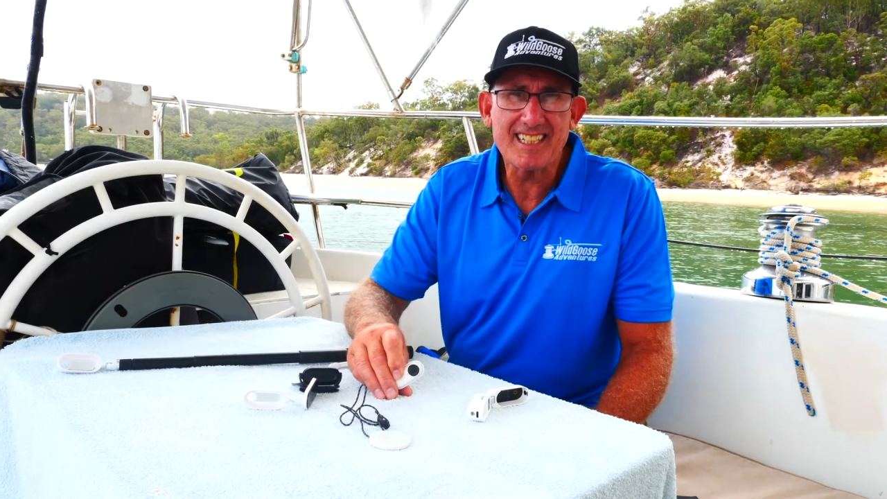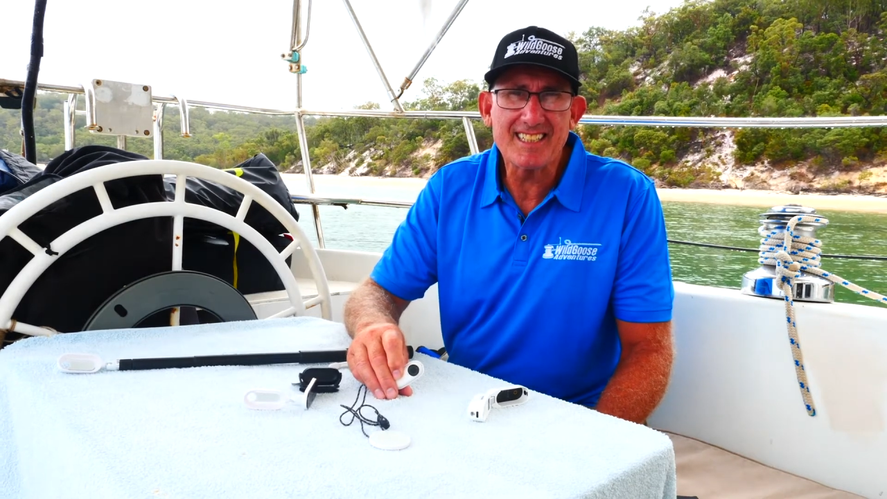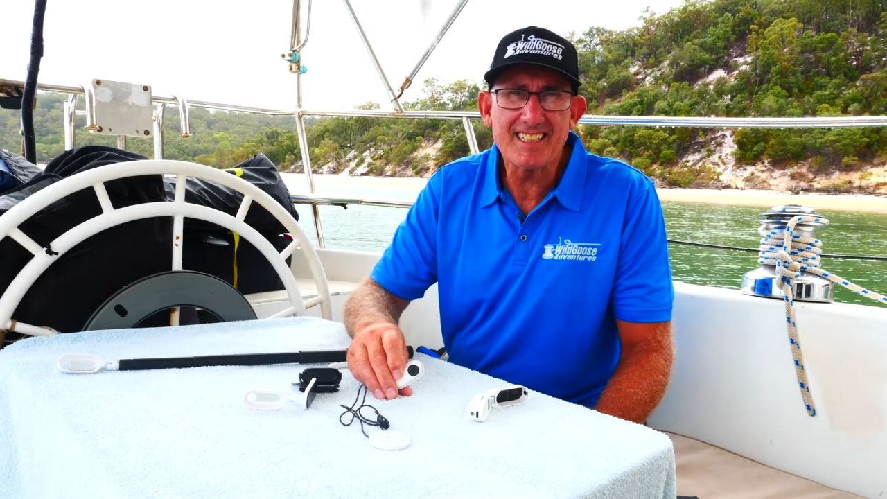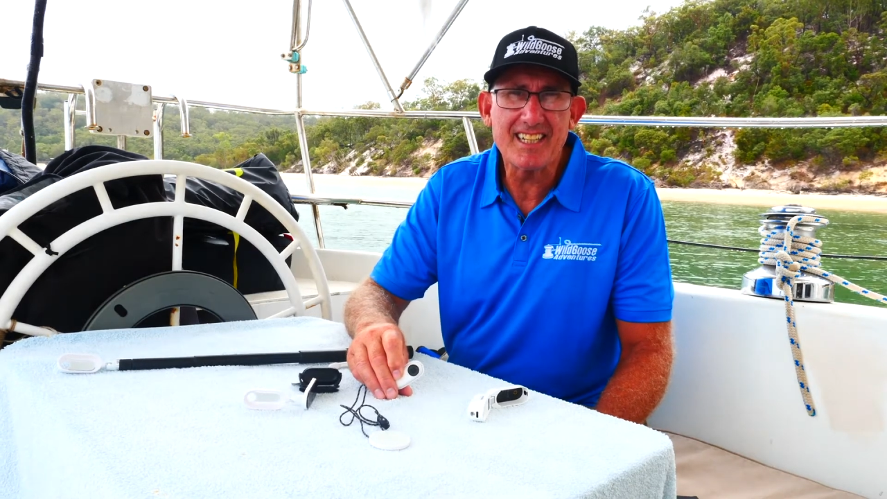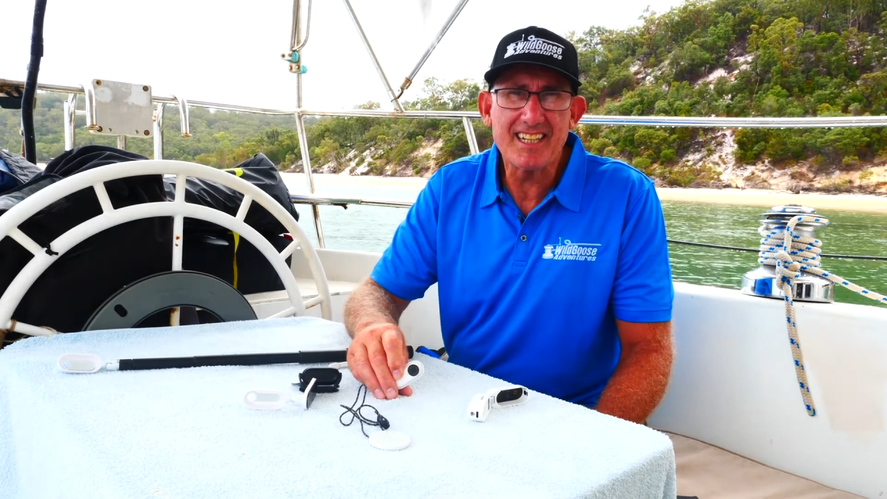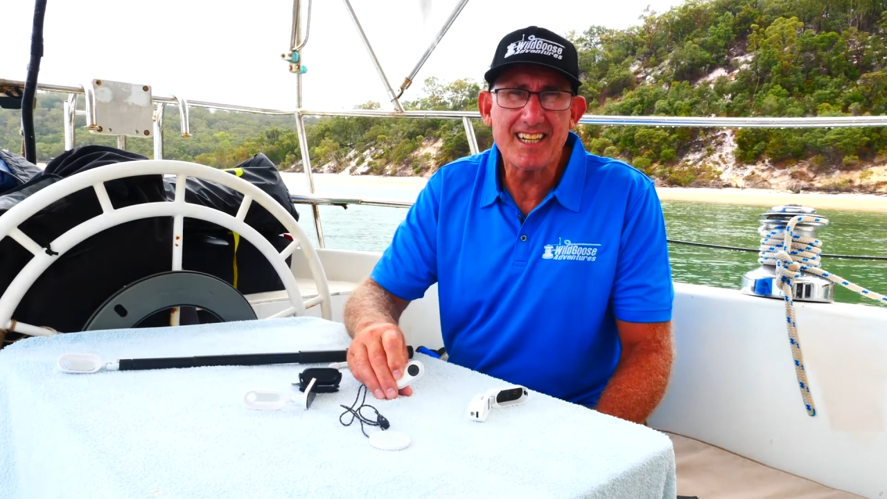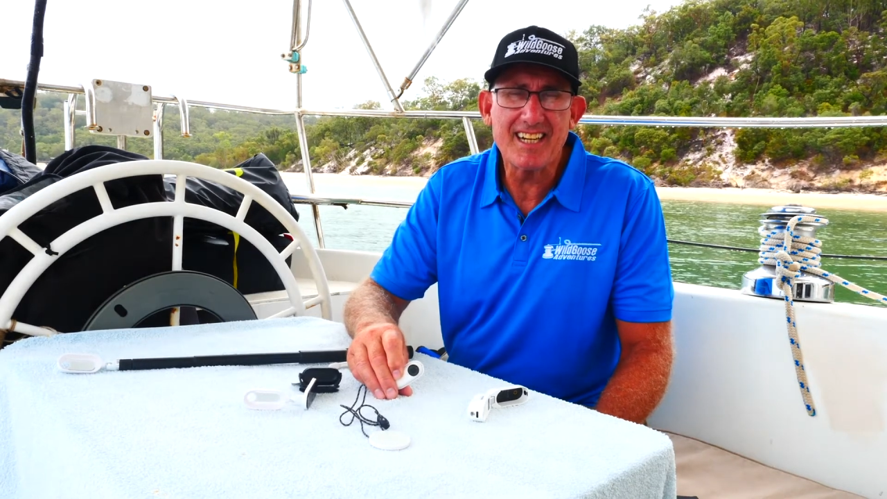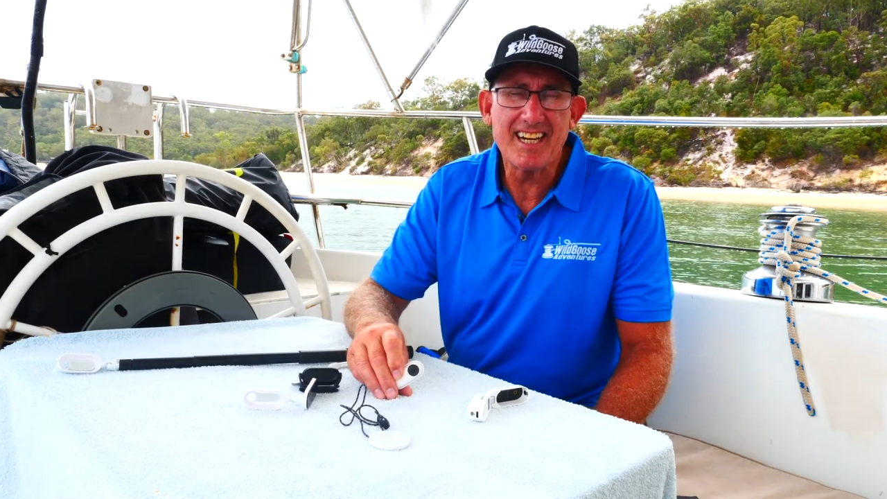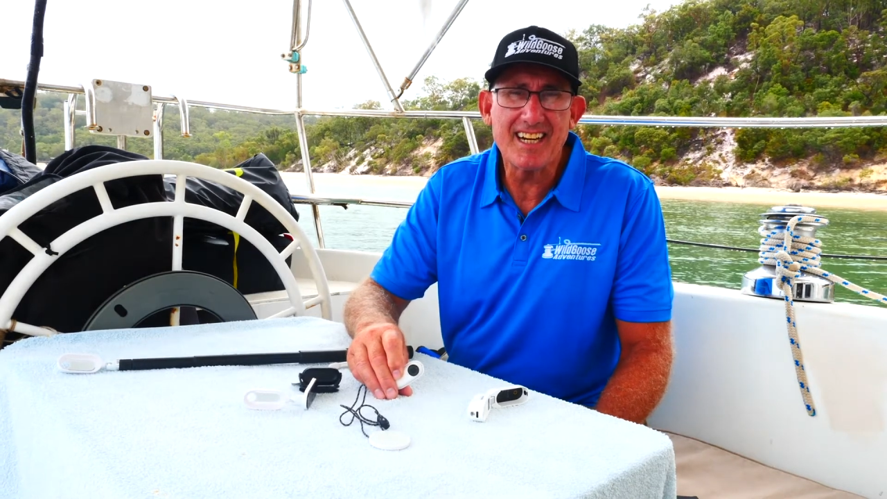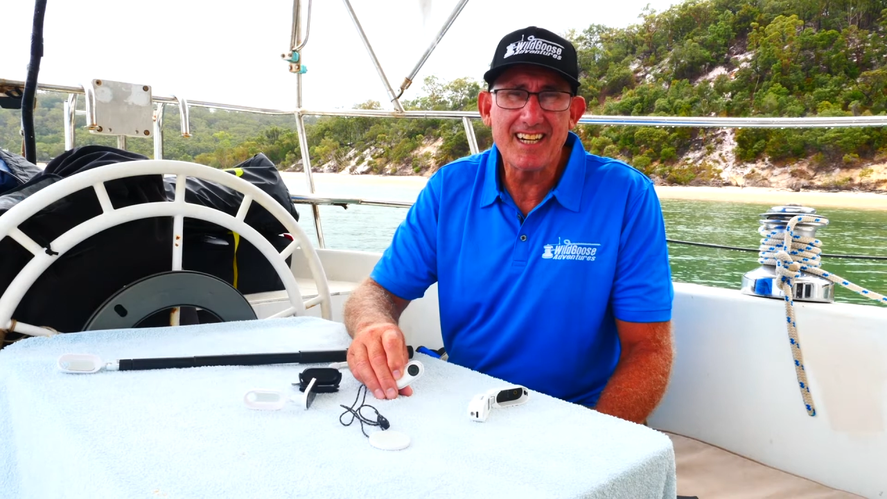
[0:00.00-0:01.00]
and there
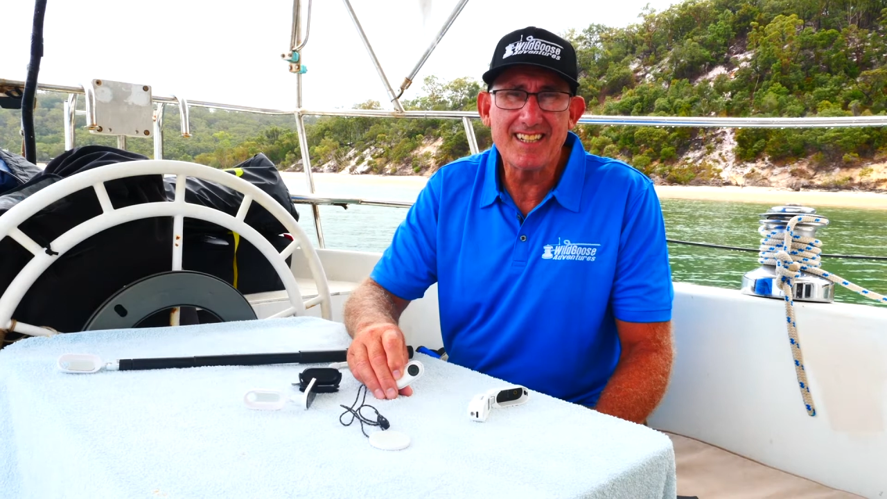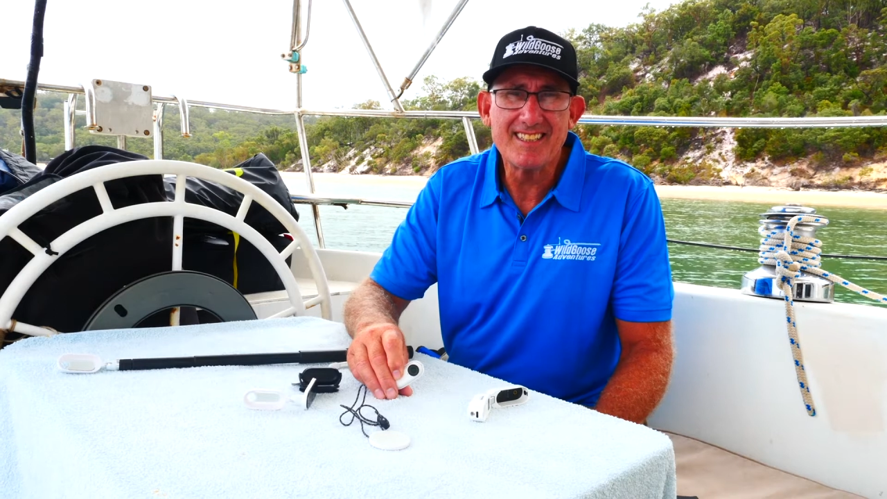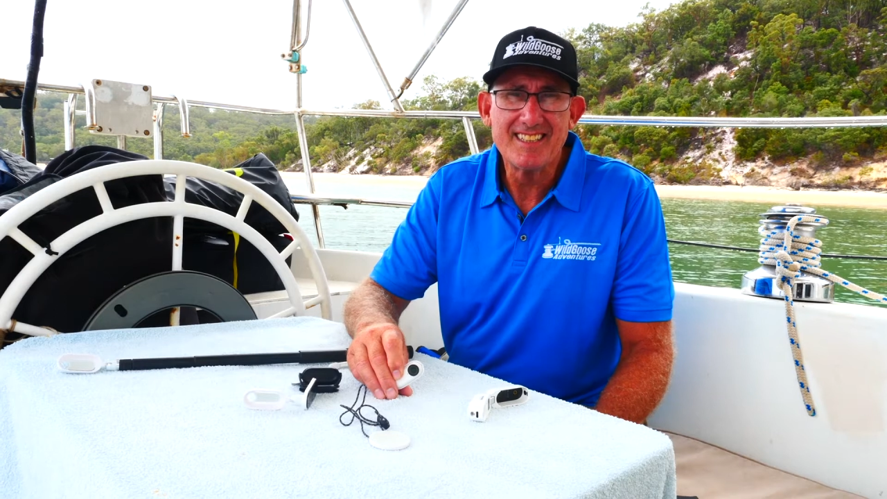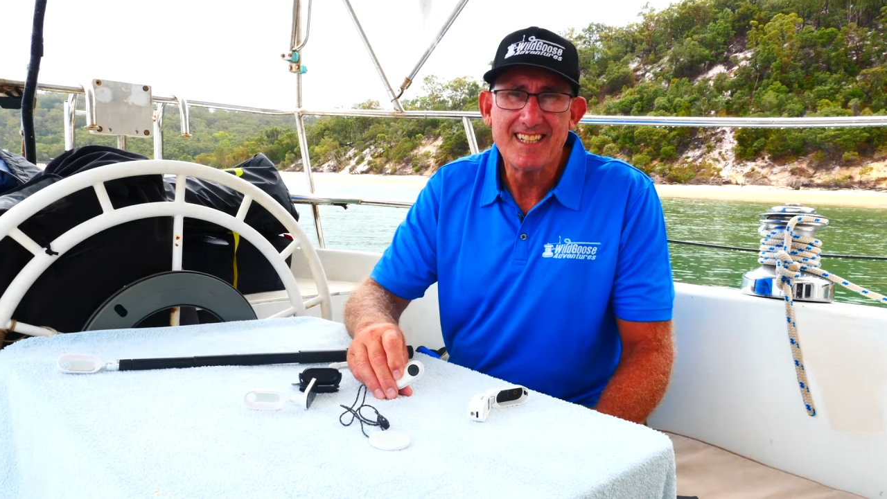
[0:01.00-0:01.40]
are